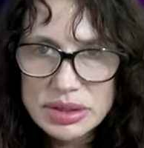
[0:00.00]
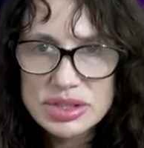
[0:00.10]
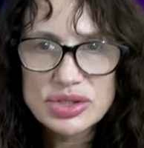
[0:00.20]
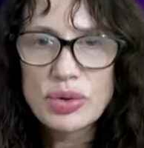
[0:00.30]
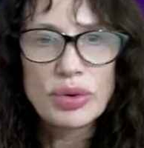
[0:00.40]

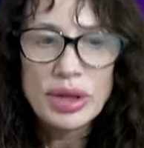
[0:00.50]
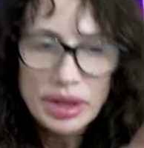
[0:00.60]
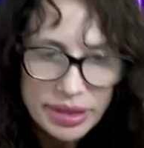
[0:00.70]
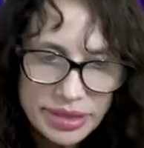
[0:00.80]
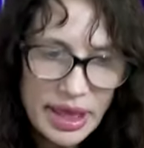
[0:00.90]
So
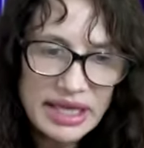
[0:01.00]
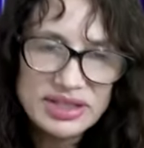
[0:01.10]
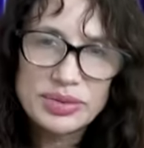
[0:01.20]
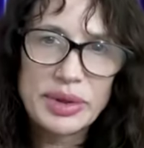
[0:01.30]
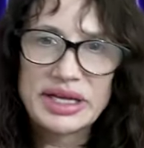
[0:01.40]

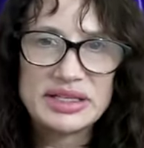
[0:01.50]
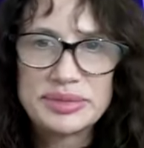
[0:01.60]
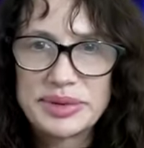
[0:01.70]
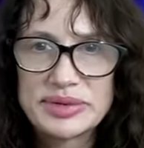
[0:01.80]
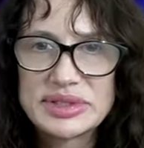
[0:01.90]
that's why
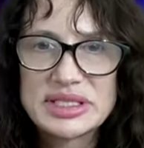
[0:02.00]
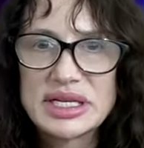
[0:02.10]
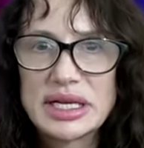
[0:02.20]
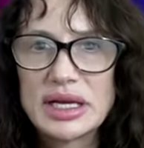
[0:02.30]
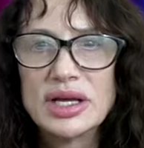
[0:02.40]
Spirit's
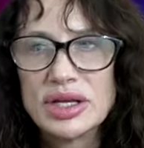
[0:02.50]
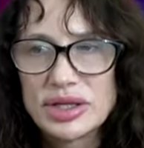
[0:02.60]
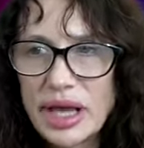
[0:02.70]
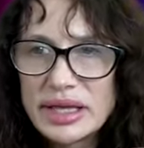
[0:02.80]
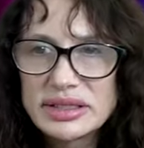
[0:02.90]
saying
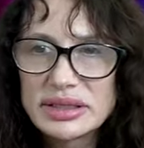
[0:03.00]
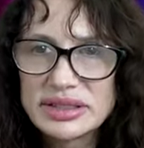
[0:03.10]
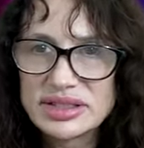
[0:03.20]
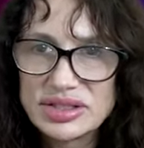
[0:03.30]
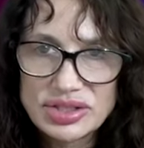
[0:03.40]
you had to
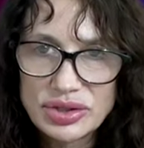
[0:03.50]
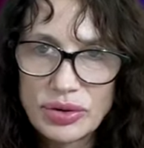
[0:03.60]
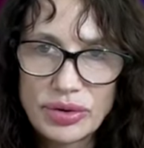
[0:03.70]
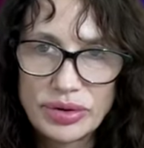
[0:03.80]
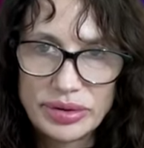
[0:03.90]
listen to
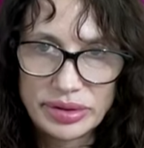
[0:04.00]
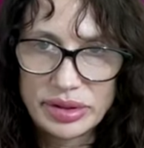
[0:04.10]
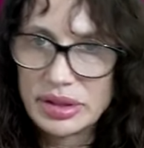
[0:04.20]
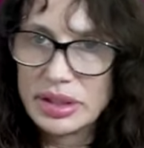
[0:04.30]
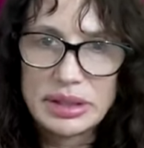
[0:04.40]
your heart.
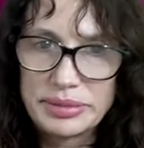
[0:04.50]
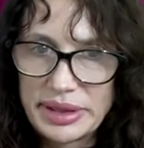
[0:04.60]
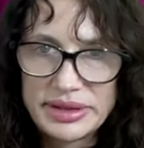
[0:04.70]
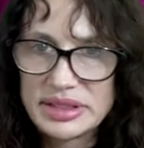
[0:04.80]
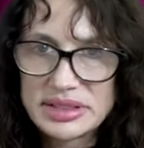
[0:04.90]

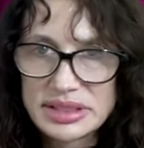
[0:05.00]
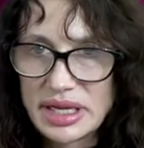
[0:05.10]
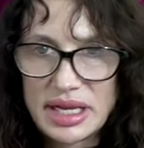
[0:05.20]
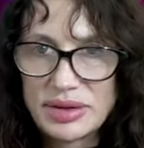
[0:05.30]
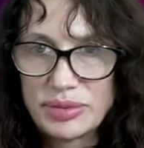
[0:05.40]
And this
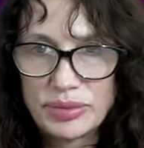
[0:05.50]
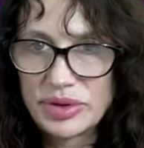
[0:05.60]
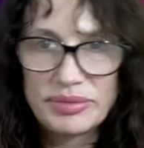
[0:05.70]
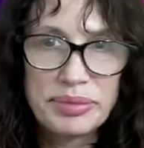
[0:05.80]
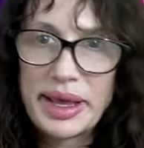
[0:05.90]
again
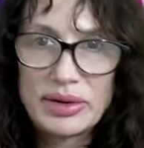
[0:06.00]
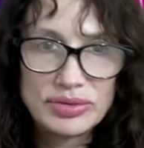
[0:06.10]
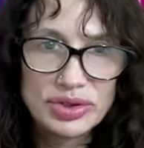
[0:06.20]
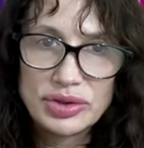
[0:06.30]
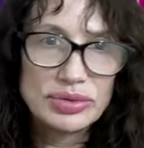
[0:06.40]
would have
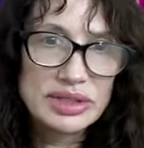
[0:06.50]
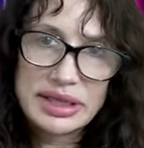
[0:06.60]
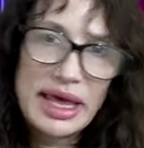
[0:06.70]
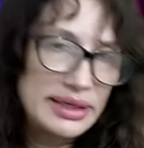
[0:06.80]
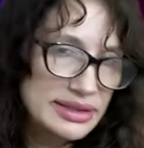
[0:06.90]
bound you to
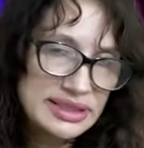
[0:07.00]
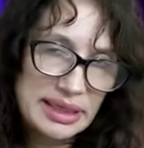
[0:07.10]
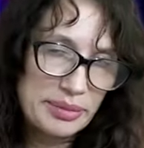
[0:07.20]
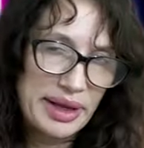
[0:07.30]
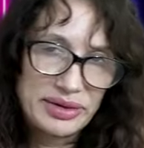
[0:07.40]
that
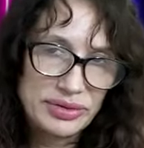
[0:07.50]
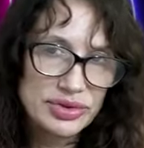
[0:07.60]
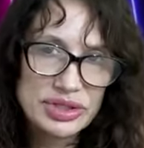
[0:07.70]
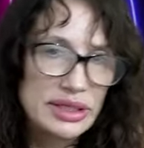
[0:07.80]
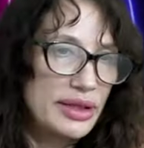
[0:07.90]
same
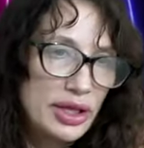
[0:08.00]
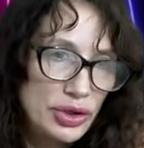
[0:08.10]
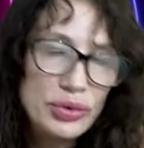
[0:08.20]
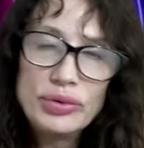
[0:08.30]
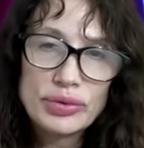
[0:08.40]
energy that
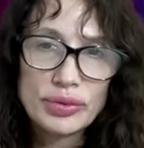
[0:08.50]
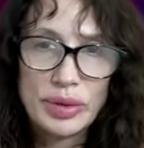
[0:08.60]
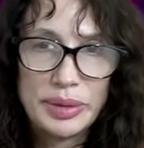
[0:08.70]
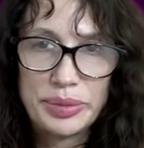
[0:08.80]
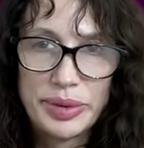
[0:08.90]
you
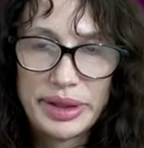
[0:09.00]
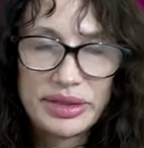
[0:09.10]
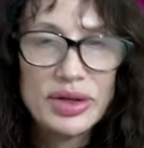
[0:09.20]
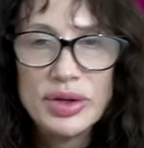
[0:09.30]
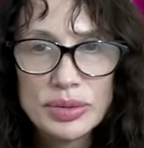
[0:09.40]
grew up with,
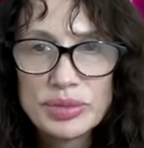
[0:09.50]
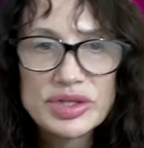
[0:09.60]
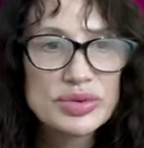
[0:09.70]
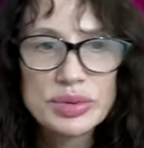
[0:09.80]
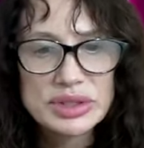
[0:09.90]

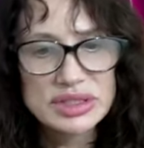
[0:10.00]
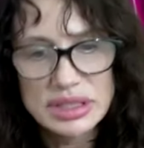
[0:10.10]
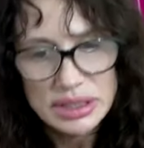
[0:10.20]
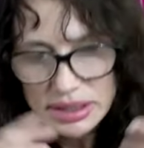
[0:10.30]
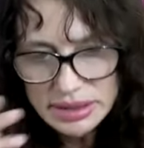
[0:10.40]
which was
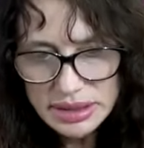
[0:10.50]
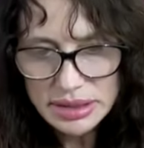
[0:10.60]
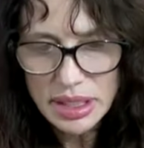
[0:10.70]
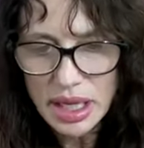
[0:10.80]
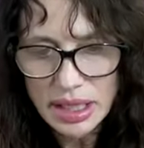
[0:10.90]
to
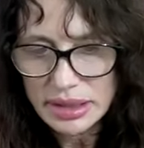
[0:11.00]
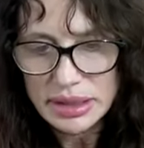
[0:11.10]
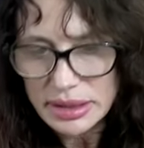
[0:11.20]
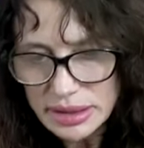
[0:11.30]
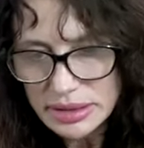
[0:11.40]
not
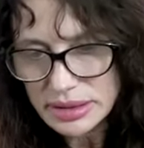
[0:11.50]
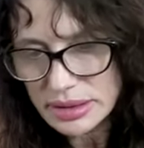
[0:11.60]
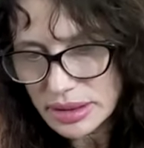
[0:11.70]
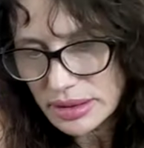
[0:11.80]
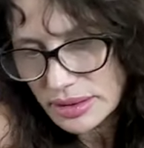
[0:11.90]

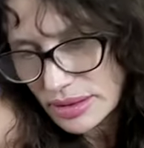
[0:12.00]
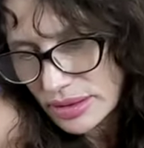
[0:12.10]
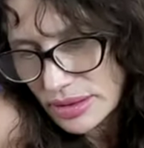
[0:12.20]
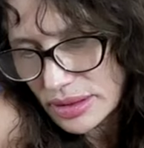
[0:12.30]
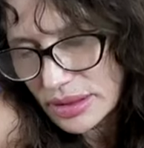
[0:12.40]
to
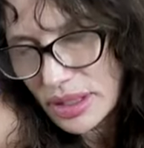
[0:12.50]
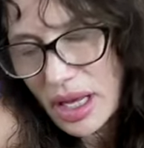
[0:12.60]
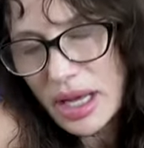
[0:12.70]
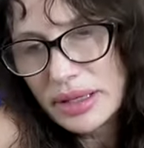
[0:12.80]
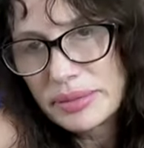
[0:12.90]
to
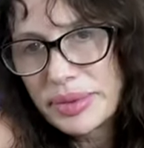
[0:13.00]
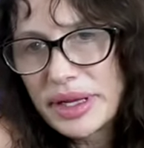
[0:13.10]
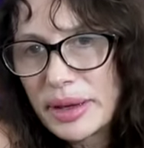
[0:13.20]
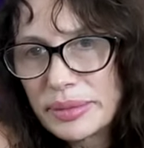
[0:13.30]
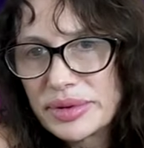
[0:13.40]
not
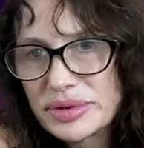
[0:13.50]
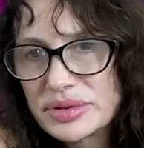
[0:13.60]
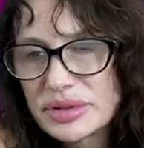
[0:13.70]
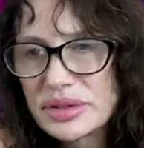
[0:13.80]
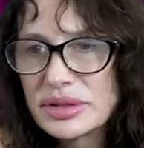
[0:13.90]
be able
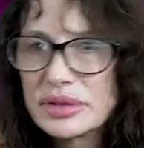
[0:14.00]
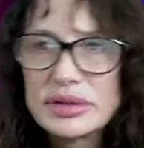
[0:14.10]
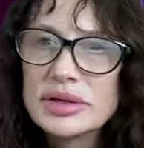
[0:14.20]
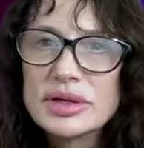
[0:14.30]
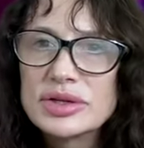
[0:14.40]
to
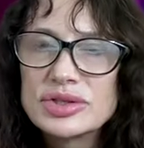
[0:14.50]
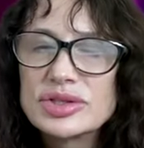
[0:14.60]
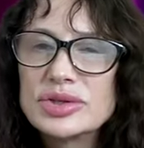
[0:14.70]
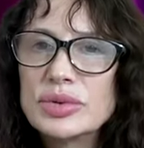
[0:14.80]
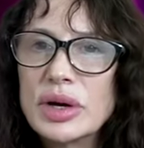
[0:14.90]

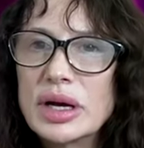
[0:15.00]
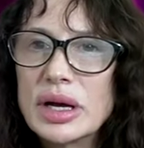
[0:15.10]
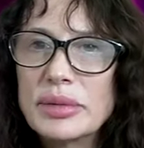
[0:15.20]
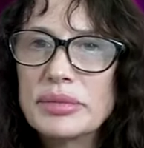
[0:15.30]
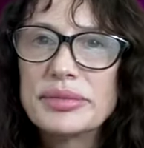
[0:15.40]

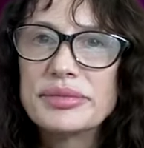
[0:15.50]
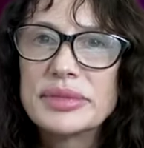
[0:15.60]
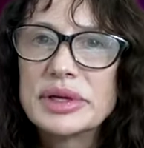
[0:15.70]
to